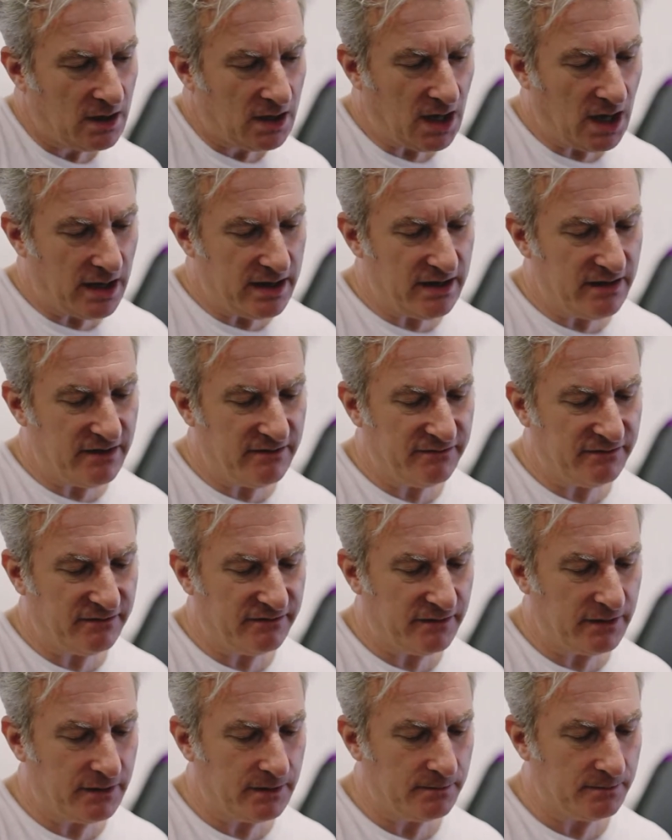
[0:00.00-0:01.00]
kind
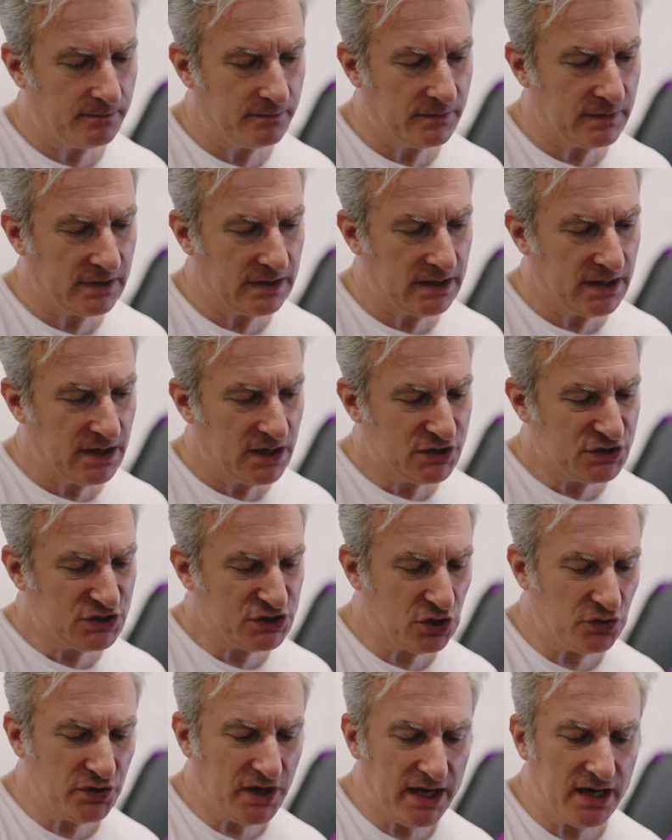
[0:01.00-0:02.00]
of
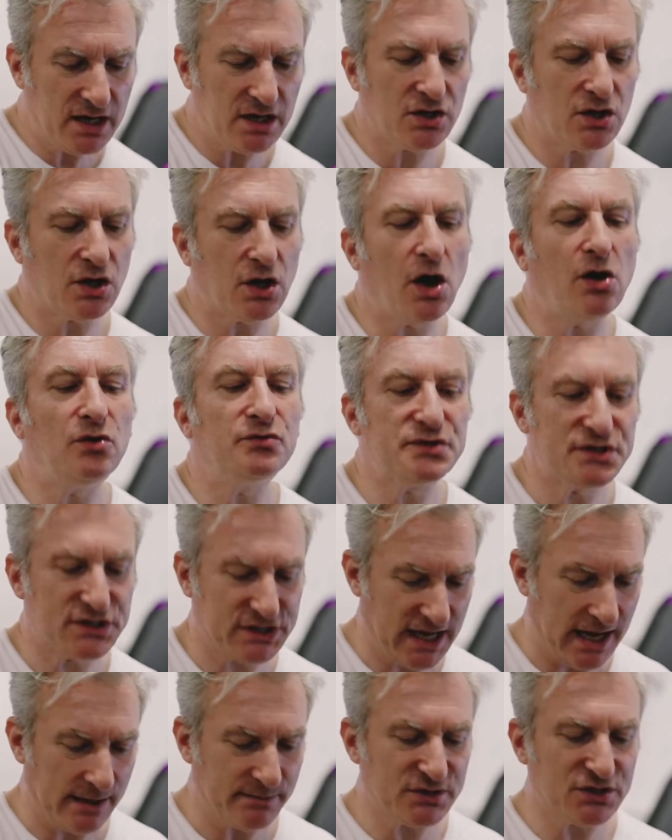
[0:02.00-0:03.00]
sonic
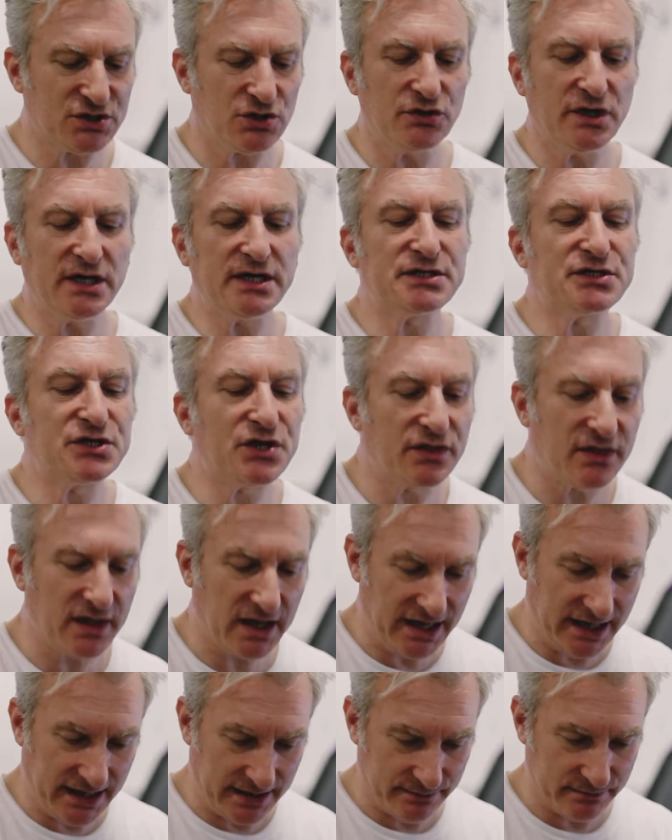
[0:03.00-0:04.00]
concepts, sonic
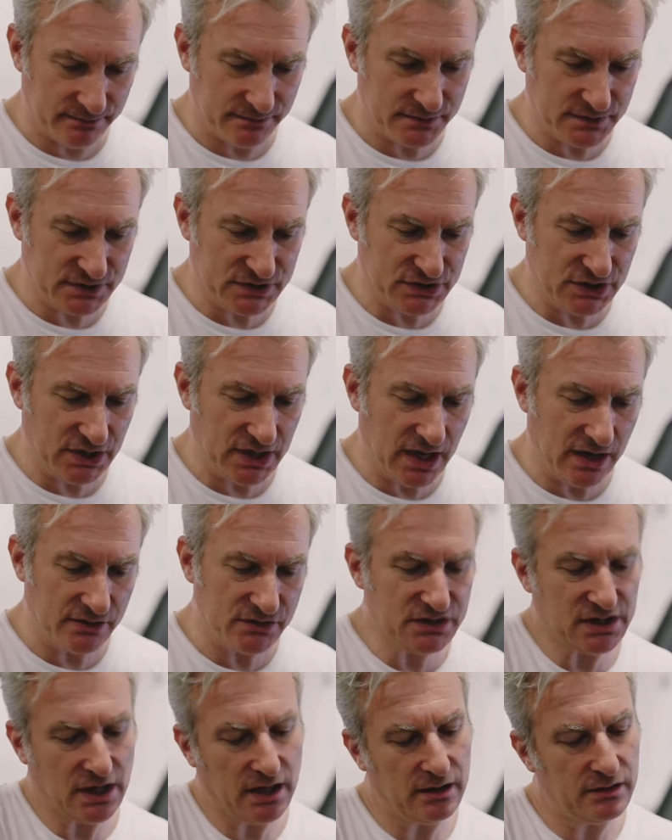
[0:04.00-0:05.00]
themes,
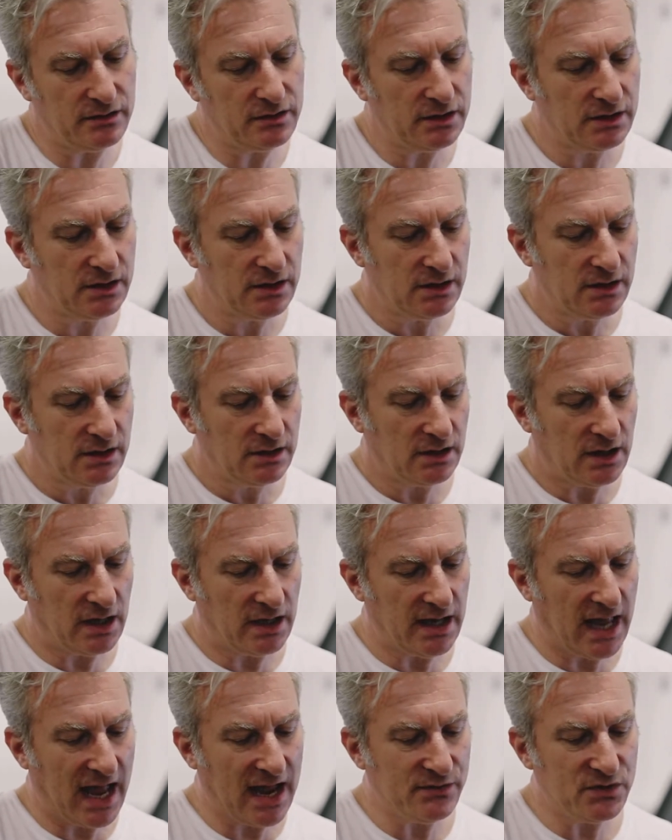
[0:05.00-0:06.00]

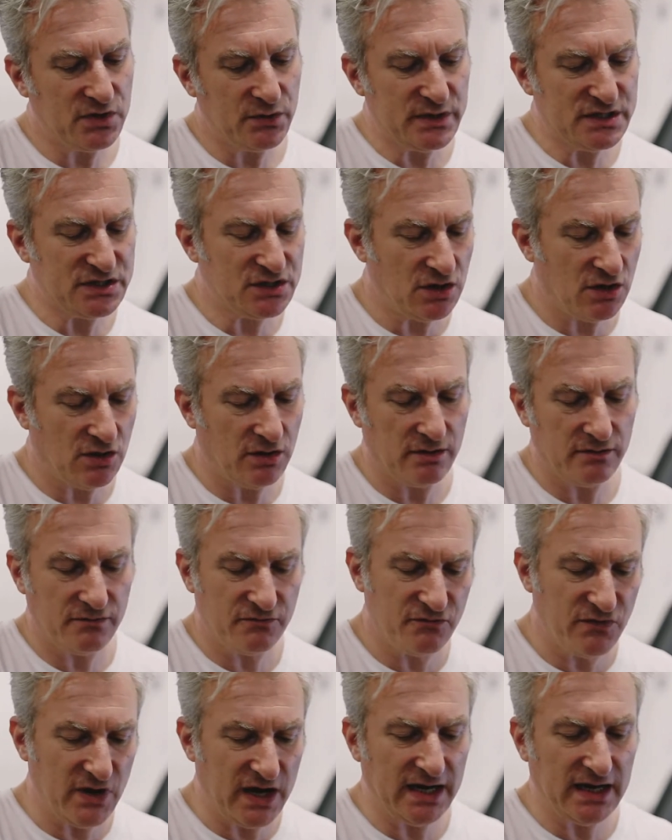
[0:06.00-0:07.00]
and how do we start
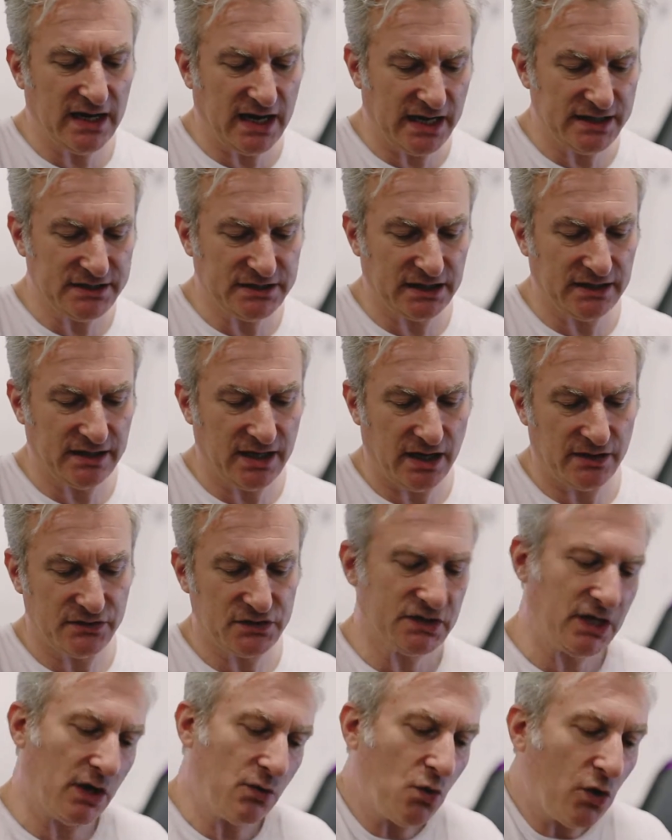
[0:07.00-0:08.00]
realising those?
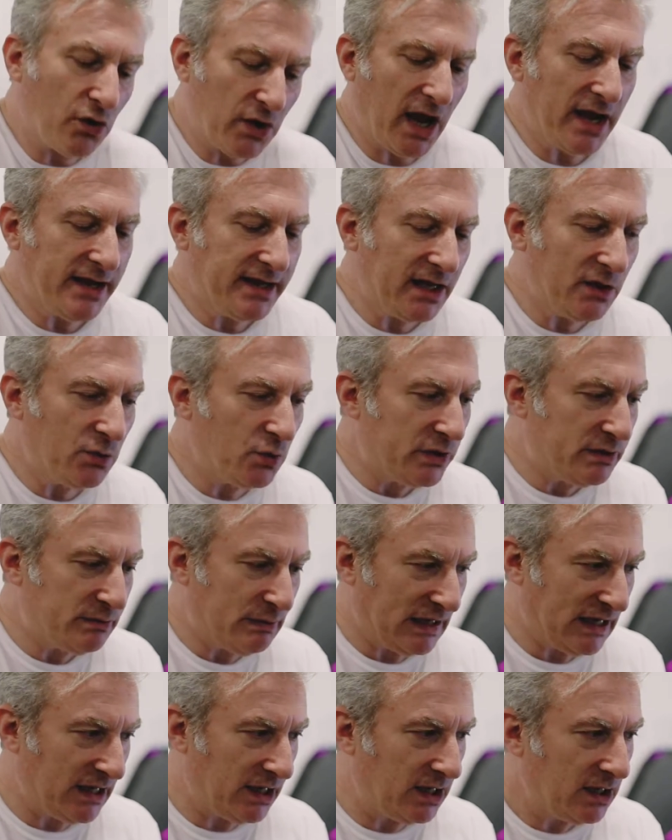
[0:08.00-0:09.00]
So one idea would
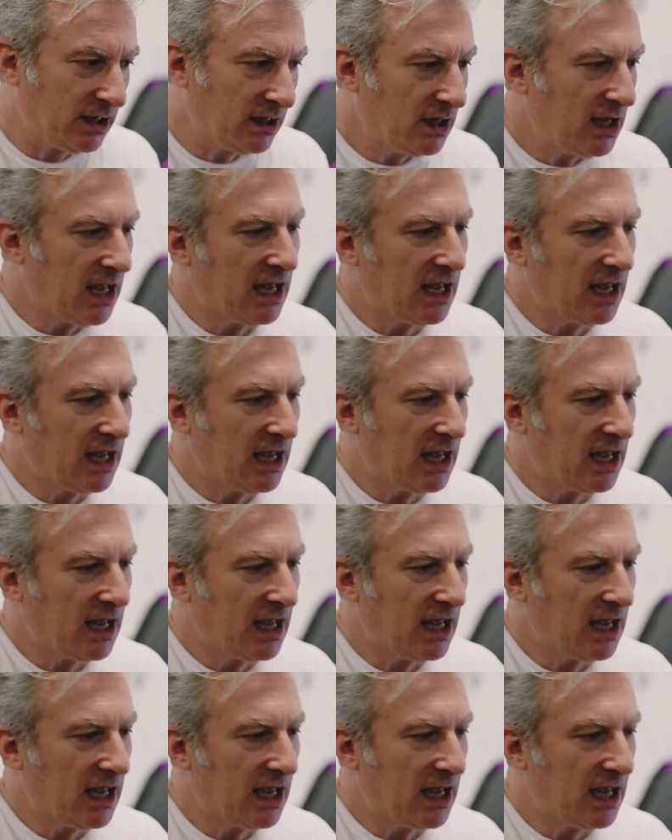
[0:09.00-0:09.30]
be,